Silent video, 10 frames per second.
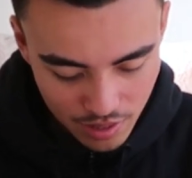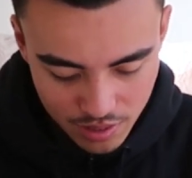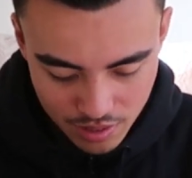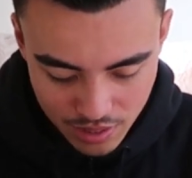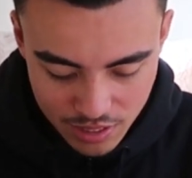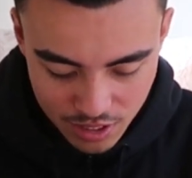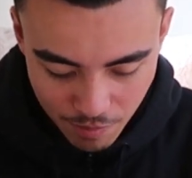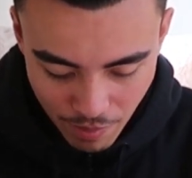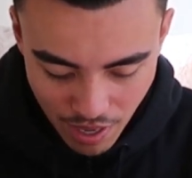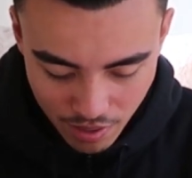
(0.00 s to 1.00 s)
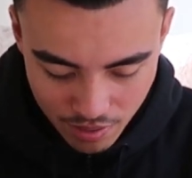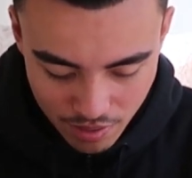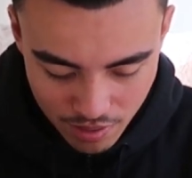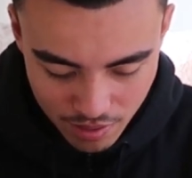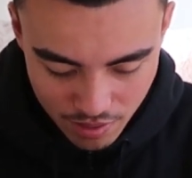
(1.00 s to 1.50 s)
is a decent amount.
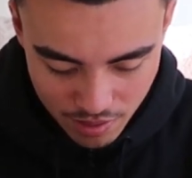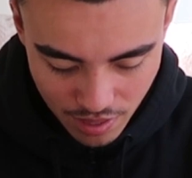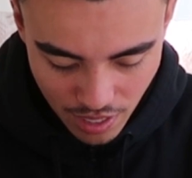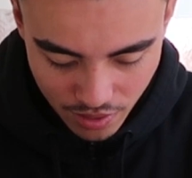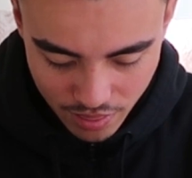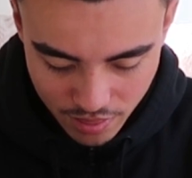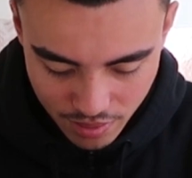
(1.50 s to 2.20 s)
Now,